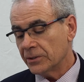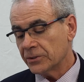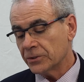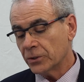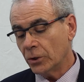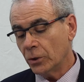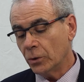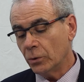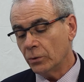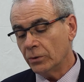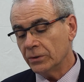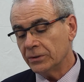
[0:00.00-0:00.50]

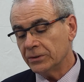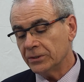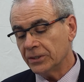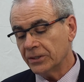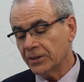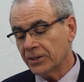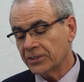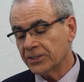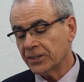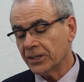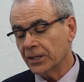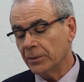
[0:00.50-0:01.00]
So the
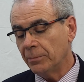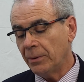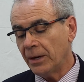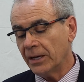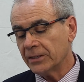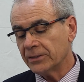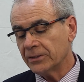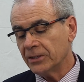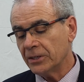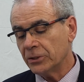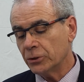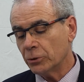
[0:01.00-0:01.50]
critical
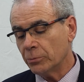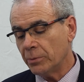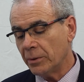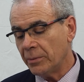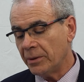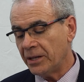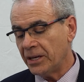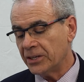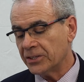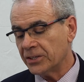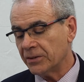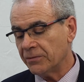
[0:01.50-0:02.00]
path need to be
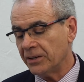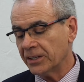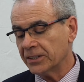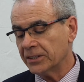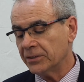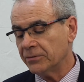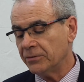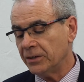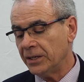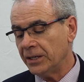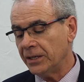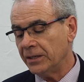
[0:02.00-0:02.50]
managed
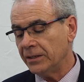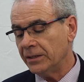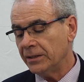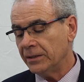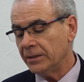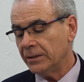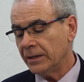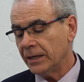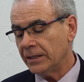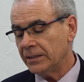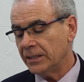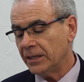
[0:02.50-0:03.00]
effectively
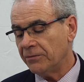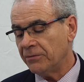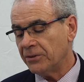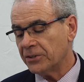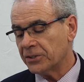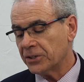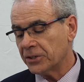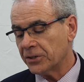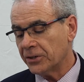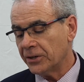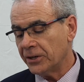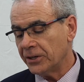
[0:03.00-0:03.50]
and
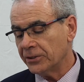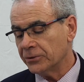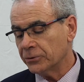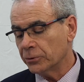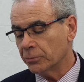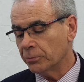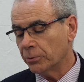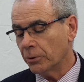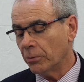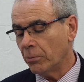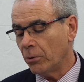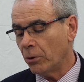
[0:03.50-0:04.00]
efficiently
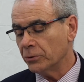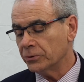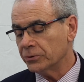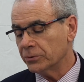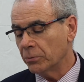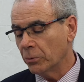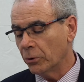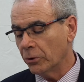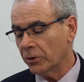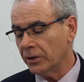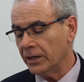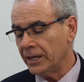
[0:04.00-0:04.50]
to
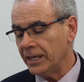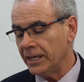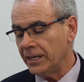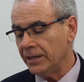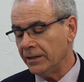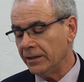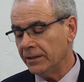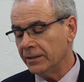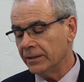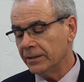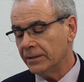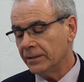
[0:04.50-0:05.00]
promote more
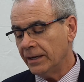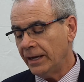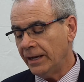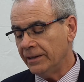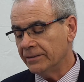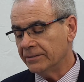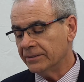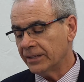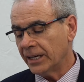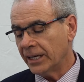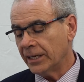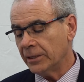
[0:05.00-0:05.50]
lean
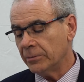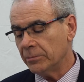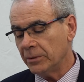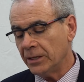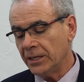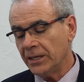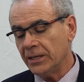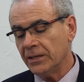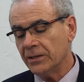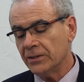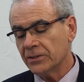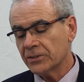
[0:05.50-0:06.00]
and
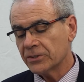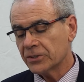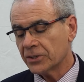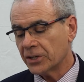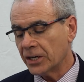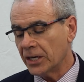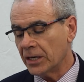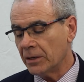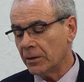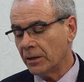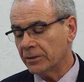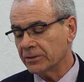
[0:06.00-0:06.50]
timely
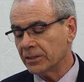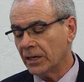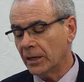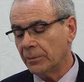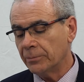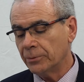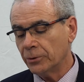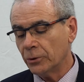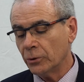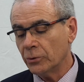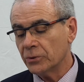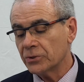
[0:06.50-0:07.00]
streamlined
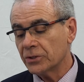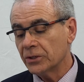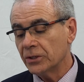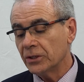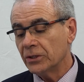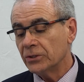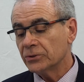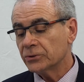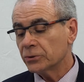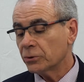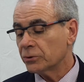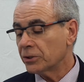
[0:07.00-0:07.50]
approach
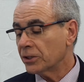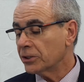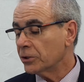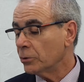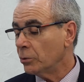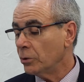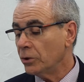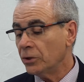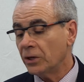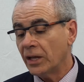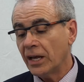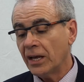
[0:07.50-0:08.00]
so that
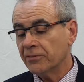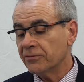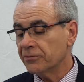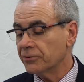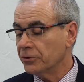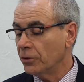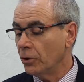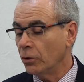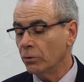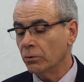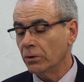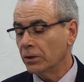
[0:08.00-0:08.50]
you will
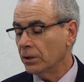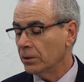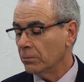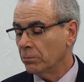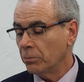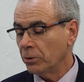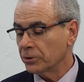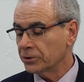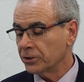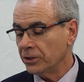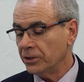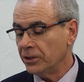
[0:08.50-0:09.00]
have no
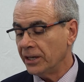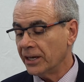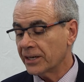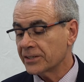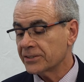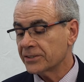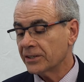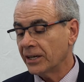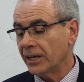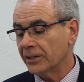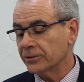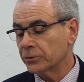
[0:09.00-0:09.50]

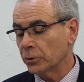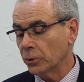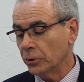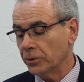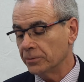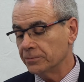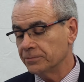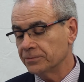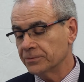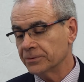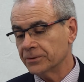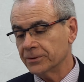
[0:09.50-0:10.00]
bottlenecks at
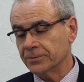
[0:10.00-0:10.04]
all.